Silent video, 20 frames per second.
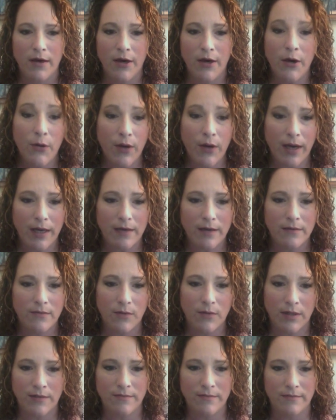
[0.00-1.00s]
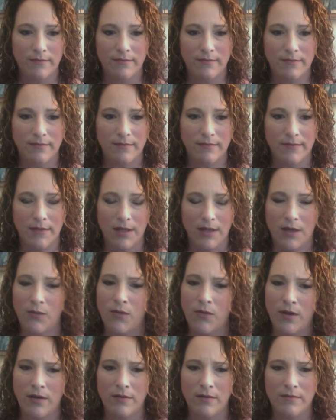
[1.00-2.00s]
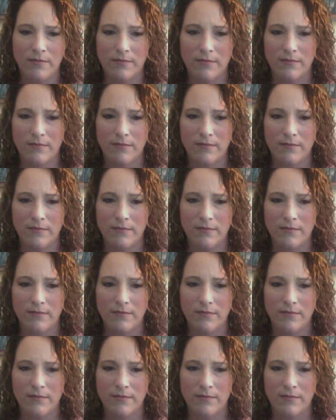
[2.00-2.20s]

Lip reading: Okay, well, don't want to